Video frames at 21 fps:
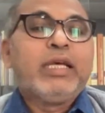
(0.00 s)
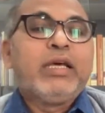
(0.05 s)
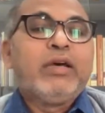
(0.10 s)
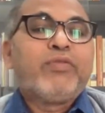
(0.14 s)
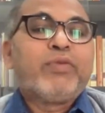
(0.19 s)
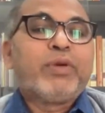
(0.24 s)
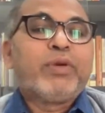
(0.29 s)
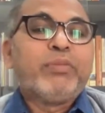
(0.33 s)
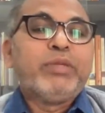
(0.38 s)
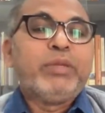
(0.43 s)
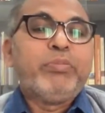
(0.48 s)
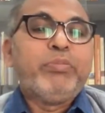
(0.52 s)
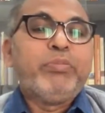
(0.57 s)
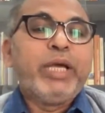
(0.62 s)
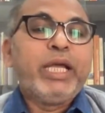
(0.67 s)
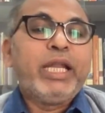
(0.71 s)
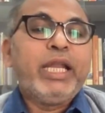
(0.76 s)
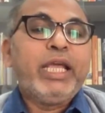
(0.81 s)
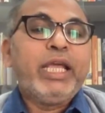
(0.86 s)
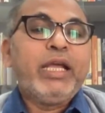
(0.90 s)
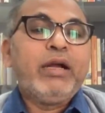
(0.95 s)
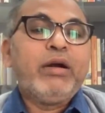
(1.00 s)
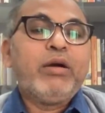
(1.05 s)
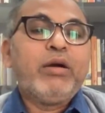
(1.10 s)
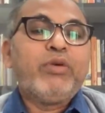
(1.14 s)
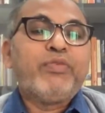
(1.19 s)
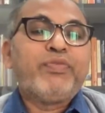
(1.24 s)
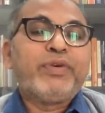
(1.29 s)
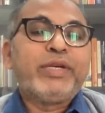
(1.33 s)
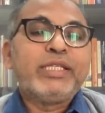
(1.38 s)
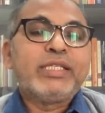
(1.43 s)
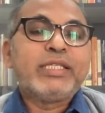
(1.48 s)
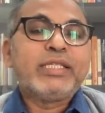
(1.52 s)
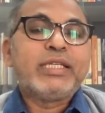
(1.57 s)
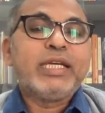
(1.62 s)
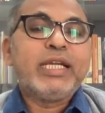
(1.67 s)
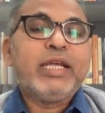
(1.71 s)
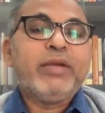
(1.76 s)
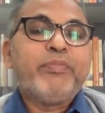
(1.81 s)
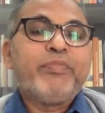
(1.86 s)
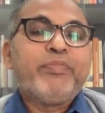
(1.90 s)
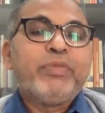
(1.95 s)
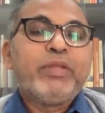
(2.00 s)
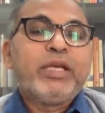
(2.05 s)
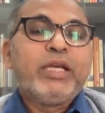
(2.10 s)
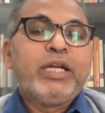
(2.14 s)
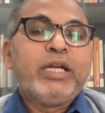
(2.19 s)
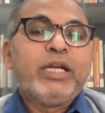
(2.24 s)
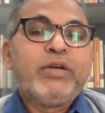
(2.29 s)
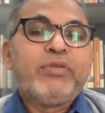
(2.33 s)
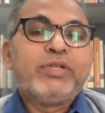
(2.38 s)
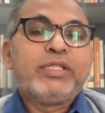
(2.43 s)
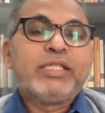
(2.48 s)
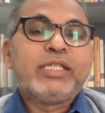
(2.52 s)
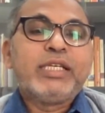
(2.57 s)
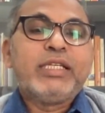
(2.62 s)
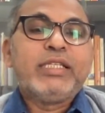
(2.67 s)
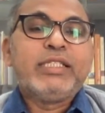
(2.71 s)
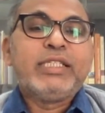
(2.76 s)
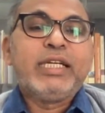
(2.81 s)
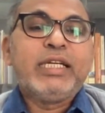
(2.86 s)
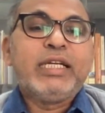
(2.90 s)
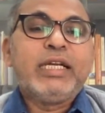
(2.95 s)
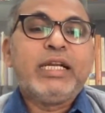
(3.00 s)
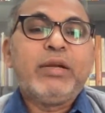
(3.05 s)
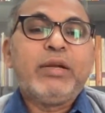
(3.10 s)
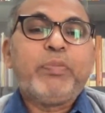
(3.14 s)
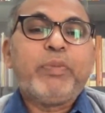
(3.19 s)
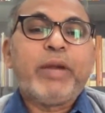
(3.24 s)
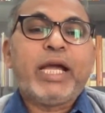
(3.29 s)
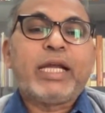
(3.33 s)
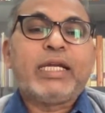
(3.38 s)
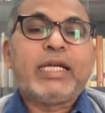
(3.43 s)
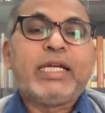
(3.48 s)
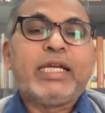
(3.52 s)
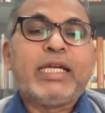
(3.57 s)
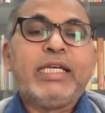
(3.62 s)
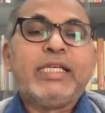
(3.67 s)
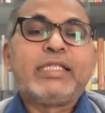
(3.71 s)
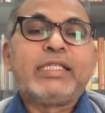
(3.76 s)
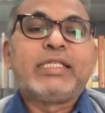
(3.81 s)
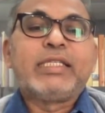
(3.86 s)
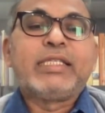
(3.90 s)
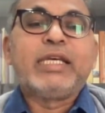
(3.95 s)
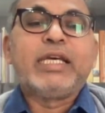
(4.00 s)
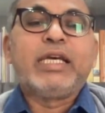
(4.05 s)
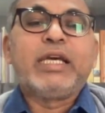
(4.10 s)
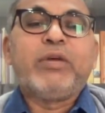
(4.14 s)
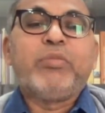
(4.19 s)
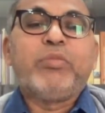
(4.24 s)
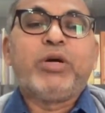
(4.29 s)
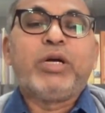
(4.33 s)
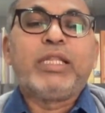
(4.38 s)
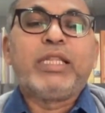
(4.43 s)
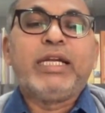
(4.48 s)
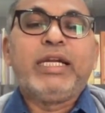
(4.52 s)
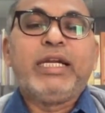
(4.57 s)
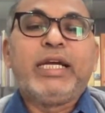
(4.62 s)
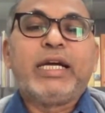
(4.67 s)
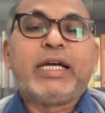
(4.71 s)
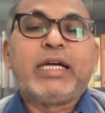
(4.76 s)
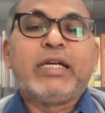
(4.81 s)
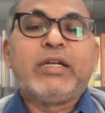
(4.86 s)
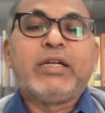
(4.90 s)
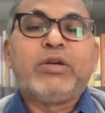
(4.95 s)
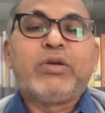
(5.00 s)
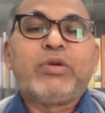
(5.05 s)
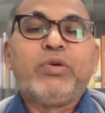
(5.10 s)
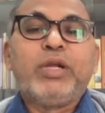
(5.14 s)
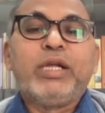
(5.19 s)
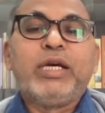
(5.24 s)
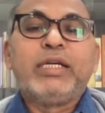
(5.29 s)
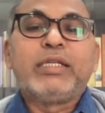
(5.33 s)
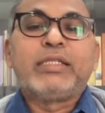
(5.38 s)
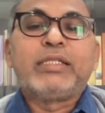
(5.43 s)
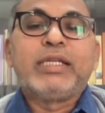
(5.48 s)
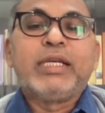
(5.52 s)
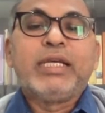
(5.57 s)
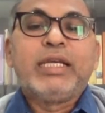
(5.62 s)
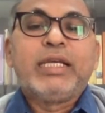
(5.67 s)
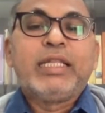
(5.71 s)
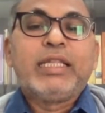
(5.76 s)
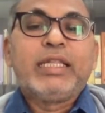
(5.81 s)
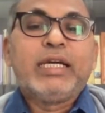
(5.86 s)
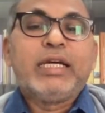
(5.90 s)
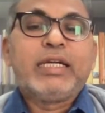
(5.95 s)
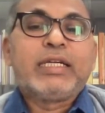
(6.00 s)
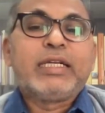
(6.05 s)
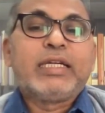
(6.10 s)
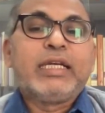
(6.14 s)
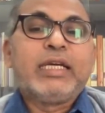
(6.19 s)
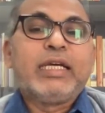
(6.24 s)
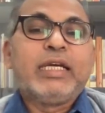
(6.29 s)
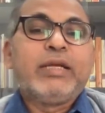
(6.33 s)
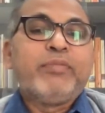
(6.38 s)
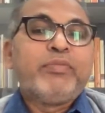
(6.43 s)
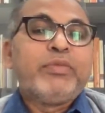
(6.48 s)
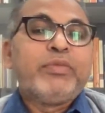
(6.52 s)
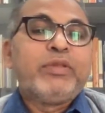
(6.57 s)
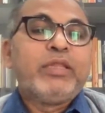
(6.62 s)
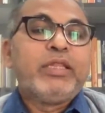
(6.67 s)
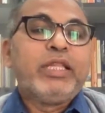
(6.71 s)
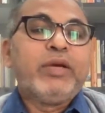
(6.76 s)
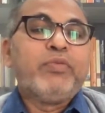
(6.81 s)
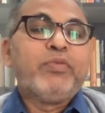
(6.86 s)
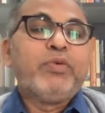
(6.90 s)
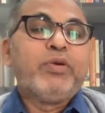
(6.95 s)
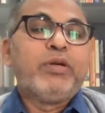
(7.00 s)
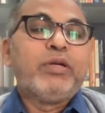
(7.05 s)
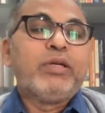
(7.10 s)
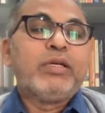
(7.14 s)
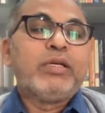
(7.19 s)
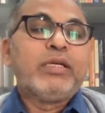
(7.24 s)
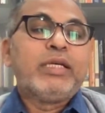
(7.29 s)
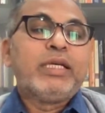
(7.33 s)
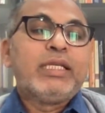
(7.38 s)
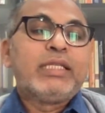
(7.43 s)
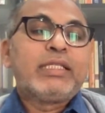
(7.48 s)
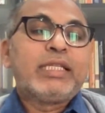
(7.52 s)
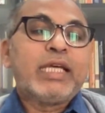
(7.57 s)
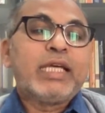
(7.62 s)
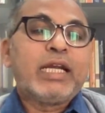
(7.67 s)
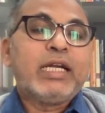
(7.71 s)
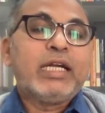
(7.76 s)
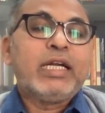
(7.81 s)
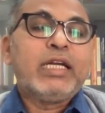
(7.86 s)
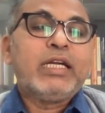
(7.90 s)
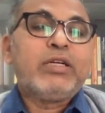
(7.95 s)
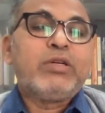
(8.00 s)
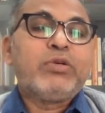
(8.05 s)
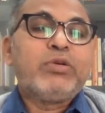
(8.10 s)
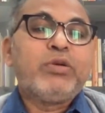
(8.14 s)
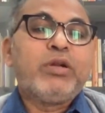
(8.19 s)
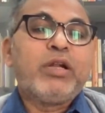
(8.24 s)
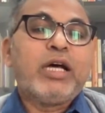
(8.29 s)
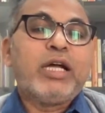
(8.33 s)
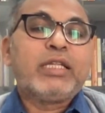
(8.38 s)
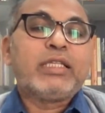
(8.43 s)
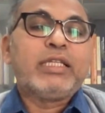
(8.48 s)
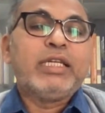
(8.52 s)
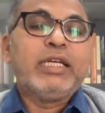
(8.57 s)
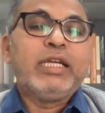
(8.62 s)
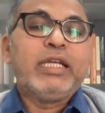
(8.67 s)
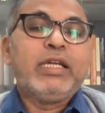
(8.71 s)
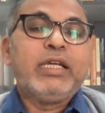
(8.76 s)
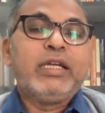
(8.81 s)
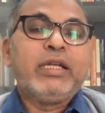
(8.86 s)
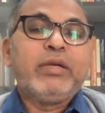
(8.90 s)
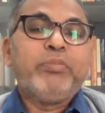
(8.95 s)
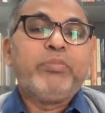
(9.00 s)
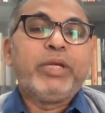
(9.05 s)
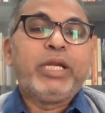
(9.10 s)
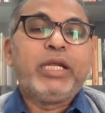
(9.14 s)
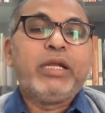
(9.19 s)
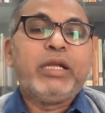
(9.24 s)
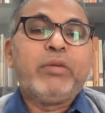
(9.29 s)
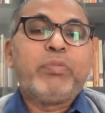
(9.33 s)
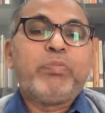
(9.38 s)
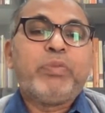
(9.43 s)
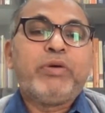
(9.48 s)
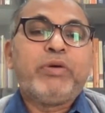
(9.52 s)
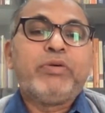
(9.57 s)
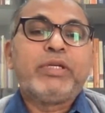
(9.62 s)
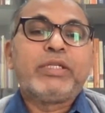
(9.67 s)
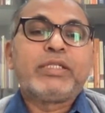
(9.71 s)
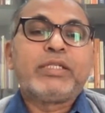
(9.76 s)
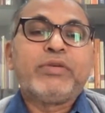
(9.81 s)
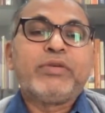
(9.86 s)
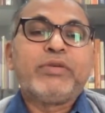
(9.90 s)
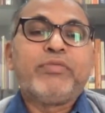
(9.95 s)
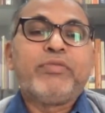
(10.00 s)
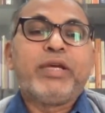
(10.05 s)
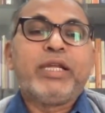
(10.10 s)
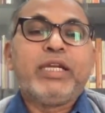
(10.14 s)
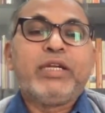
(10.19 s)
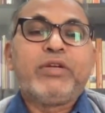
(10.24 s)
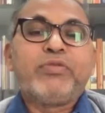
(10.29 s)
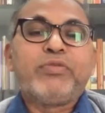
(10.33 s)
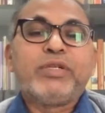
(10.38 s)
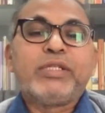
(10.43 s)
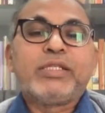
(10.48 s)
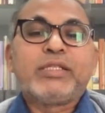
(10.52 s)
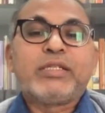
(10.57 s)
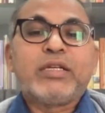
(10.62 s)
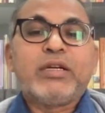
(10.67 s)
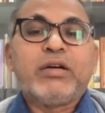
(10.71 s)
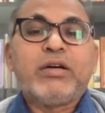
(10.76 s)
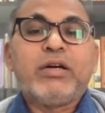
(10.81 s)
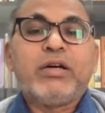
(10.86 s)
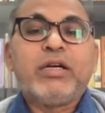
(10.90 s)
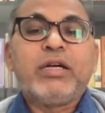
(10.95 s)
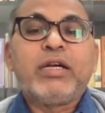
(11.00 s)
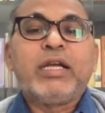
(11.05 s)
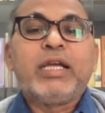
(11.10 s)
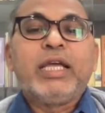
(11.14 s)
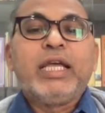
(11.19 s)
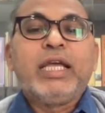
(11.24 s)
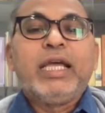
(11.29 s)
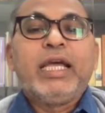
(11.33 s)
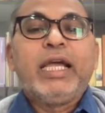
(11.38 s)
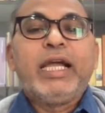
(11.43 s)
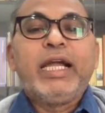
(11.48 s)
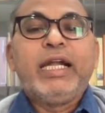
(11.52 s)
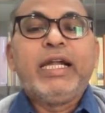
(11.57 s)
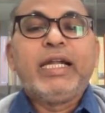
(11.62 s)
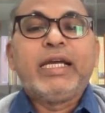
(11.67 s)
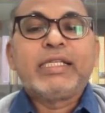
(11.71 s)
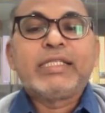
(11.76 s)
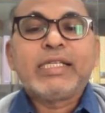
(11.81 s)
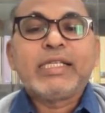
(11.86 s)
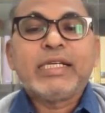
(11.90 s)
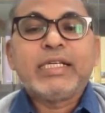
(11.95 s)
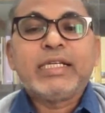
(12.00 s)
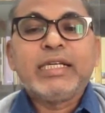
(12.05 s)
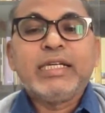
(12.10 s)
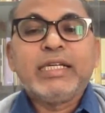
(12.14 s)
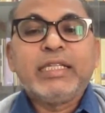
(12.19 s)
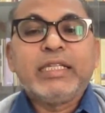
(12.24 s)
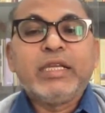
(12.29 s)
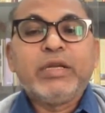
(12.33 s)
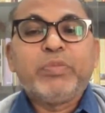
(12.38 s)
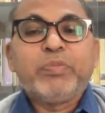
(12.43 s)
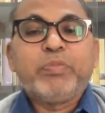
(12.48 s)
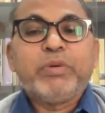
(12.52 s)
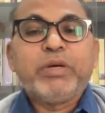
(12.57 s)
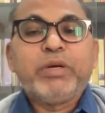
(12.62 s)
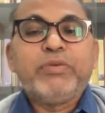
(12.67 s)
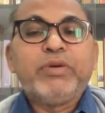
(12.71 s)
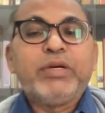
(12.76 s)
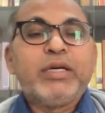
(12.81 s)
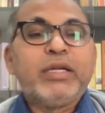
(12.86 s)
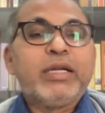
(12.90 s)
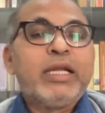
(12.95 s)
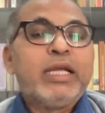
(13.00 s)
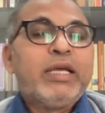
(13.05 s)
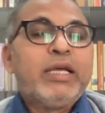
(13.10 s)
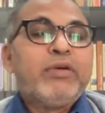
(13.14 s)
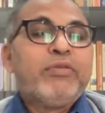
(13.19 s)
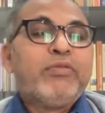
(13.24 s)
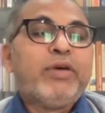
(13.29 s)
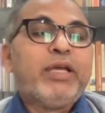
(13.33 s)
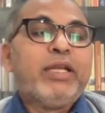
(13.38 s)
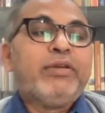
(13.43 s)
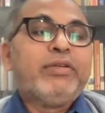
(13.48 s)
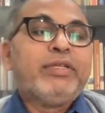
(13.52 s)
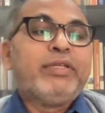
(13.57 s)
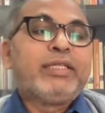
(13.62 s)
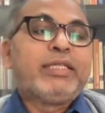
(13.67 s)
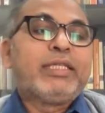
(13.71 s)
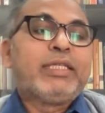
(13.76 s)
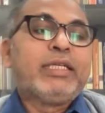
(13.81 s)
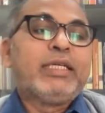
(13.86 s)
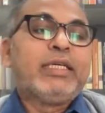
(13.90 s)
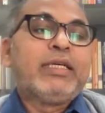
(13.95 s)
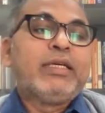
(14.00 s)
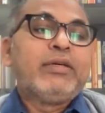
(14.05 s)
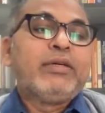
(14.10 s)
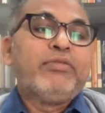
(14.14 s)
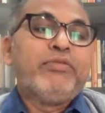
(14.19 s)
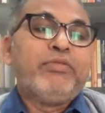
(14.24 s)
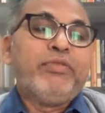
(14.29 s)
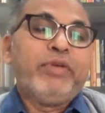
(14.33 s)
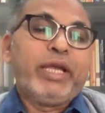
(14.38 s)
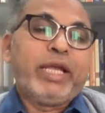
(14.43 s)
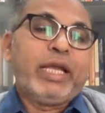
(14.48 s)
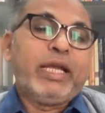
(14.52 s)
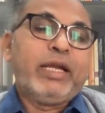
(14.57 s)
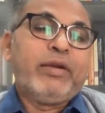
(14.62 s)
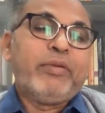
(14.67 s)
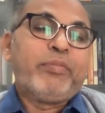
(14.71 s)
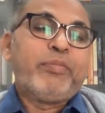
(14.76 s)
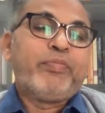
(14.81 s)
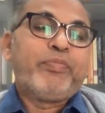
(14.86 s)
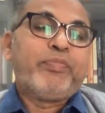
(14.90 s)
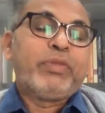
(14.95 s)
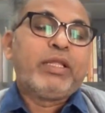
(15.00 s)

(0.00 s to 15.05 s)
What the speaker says: From the beginning of history, it was a general practice among the Deccan rulers that they would surrender to North Indian imperial powers when it was strong and asserted their power when it weakened.